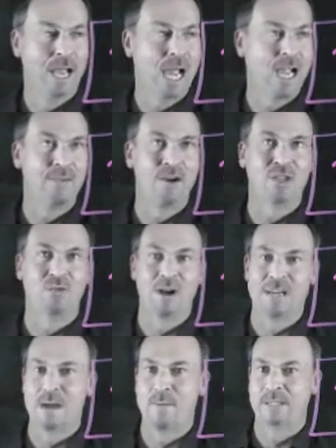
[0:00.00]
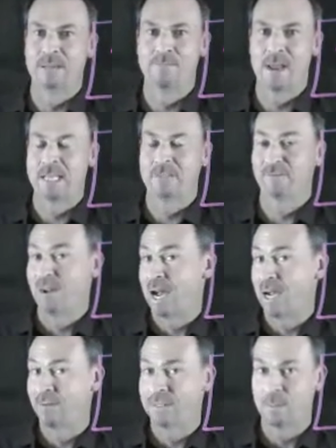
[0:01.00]
And if I was to write numbers in base
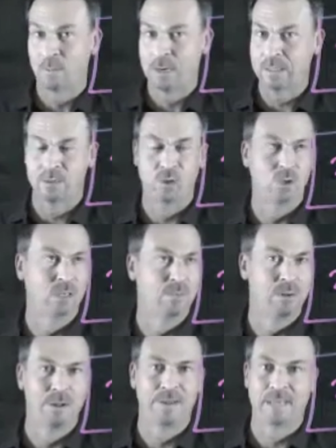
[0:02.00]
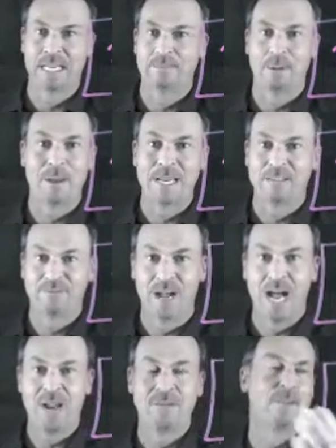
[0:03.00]
5 for some reason, choose to multiply things by base
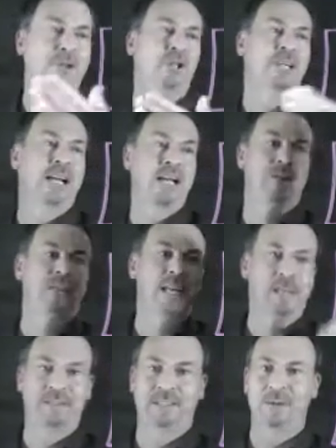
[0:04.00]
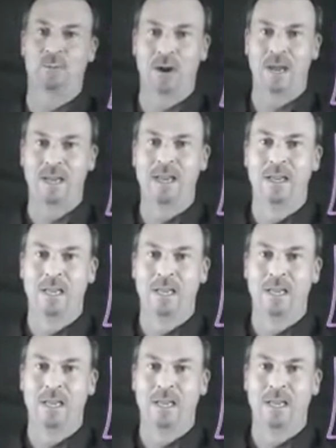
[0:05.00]
5, I bet you could argue exactly the same way